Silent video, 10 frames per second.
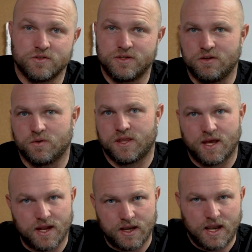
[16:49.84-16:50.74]
deal with
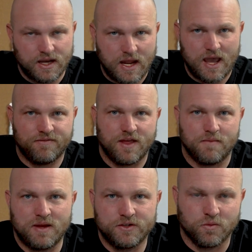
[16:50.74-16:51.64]
that and have
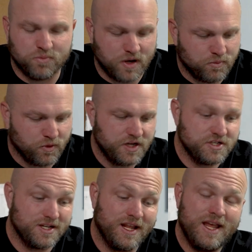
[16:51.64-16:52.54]
that mental
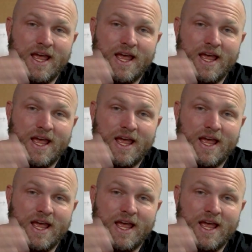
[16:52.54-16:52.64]
preparation.